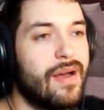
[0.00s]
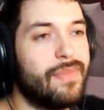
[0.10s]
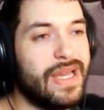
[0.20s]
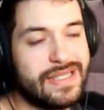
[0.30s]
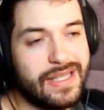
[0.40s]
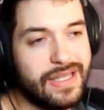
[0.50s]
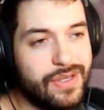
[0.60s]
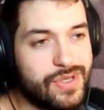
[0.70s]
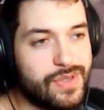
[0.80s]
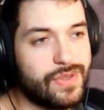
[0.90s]
Basically,
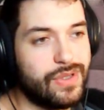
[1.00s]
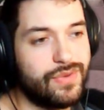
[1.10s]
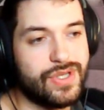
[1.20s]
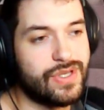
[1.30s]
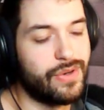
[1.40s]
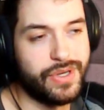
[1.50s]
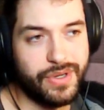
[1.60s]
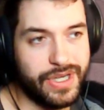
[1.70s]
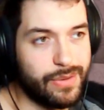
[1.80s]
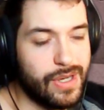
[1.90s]
you just go to
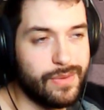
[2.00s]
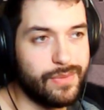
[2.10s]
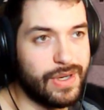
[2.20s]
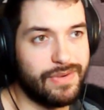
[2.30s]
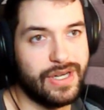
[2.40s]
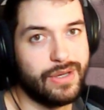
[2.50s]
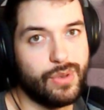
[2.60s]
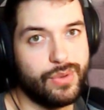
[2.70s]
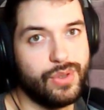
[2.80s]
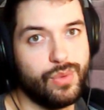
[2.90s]
your hero, whatever
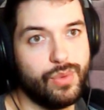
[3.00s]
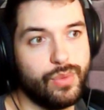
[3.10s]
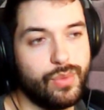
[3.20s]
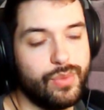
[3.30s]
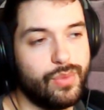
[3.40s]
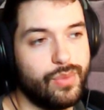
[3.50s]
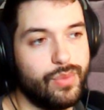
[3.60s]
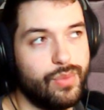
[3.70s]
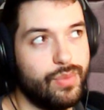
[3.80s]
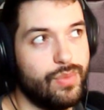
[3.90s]
hero you're
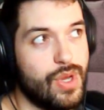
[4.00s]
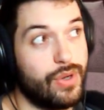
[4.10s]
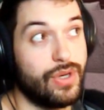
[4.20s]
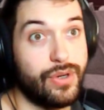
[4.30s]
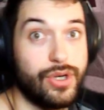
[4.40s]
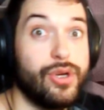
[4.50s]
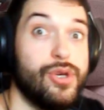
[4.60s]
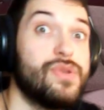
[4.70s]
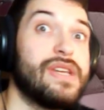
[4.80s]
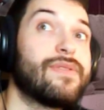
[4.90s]

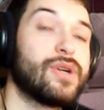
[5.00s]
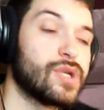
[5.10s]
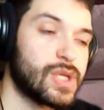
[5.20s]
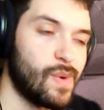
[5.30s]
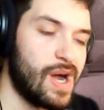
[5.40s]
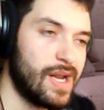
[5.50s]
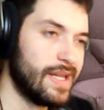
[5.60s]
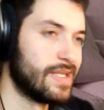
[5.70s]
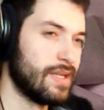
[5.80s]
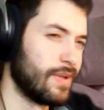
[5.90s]
using for your squad.
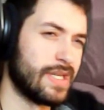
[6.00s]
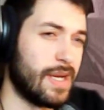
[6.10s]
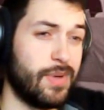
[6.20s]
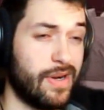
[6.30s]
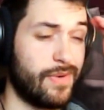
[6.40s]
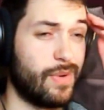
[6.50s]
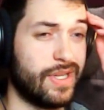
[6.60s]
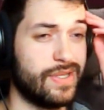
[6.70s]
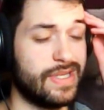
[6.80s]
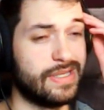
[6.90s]
That's the only time you'd ever want
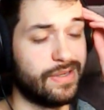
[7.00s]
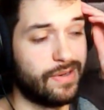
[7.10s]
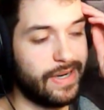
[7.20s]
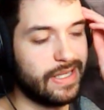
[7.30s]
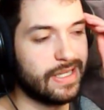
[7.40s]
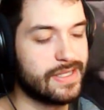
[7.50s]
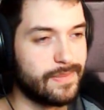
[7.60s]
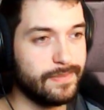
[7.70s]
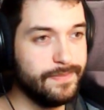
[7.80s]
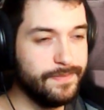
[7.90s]
to use these hero relics.
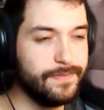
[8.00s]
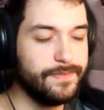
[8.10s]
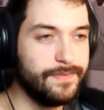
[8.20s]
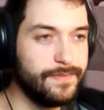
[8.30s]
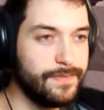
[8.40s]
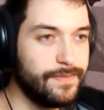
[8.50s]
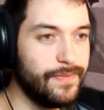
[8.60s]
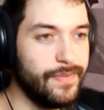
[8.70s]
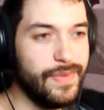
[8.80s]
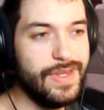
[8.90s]

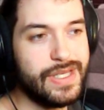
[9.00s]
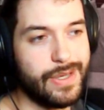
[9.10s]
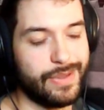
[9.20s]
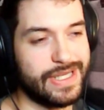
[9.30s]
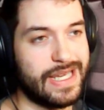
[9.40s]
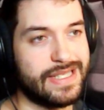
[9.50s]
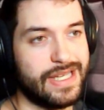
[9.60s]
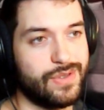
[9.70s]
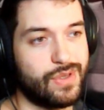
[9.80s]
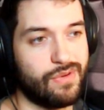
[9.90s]
So in this case, I
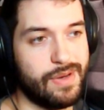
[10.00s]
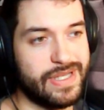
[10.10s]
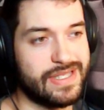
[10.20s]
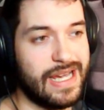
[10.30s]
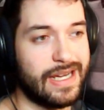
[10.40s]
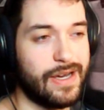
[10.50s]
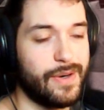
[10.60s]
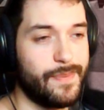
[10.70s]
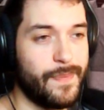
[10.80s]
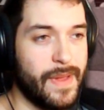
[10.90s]
use Grim and
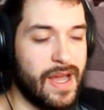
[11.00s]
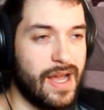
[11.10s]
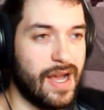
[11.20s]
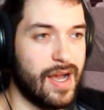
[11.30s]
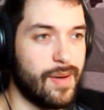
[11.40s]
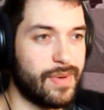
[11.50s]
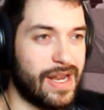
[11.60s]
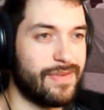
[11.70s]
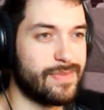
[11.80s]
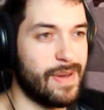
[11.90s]
Sekko, kind
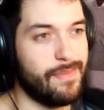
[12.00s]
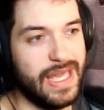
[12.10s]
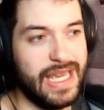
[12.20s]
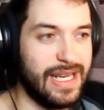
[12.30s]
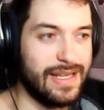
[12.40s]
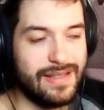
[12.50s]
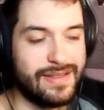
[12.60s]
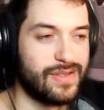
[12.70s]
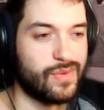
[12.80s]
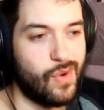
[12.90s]
of as my
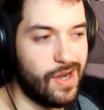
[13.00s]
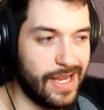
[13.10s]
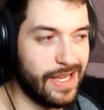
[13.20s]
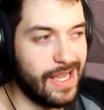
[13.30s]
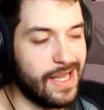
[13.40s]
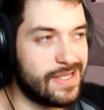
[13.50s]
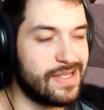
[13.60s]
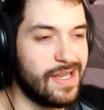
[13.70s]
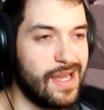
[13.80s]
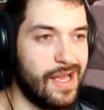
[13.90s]
main squad, I
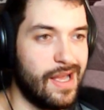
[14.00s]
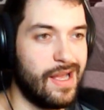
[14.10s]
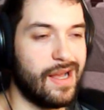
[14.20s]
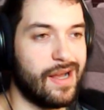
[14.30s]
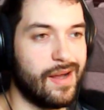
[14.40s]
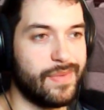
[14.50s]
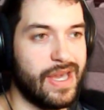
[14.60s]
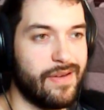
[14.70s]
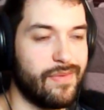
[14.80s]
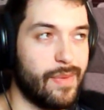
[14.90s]
guess. They
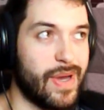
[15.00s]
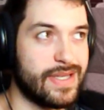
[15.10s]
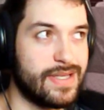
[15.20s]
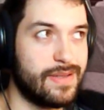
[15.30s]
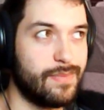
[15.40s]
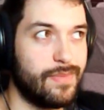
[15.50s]
have the best